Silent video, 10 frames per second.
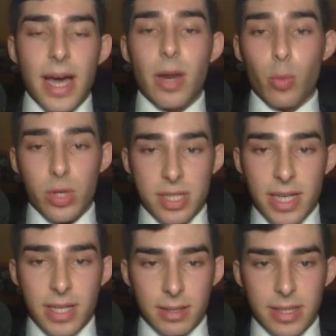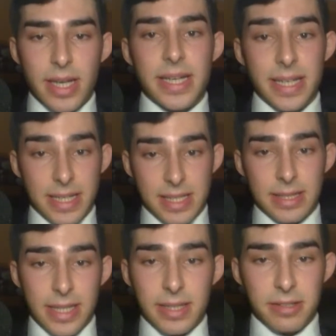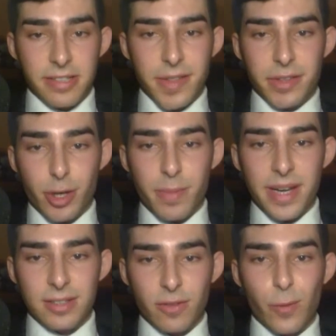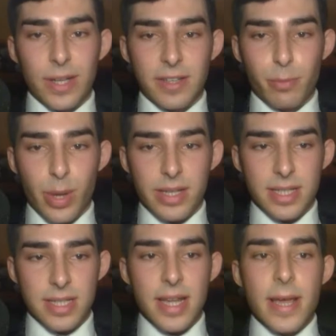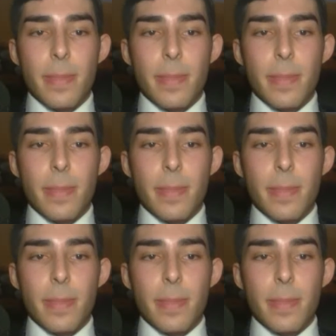and we see that it is indeed the determinant of relative prices,